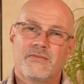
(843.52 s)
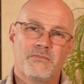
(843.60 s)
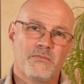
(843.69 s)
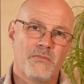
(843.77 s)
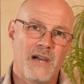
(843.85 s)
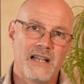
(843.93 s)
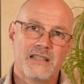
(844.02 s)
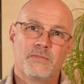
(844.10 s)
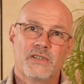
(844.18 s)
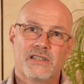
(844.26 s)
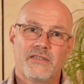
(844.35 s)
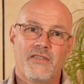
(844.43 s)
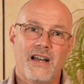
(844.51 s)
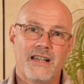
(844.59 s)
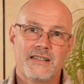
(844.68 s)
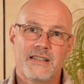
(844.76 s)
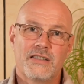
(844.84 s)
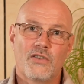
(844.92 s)
multiple
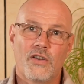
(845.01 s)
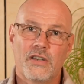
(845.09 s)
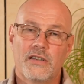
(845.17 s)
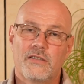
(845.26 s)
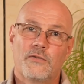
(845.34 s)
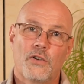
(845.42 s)
devices on it